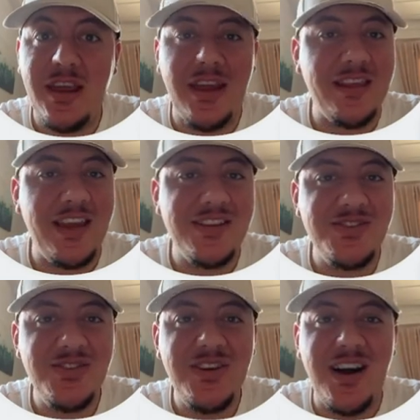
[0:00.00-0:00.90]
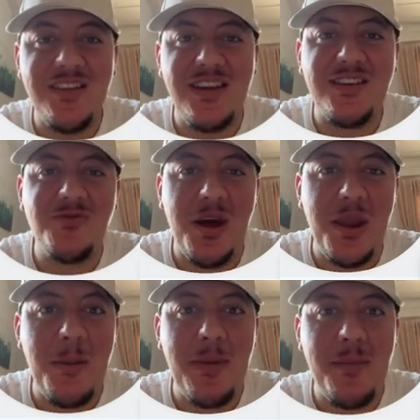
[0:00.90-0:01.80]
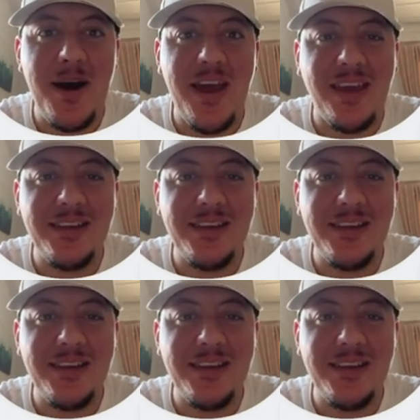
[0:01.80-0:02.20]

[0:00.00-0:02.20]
and catch you on the next one. Bye bye.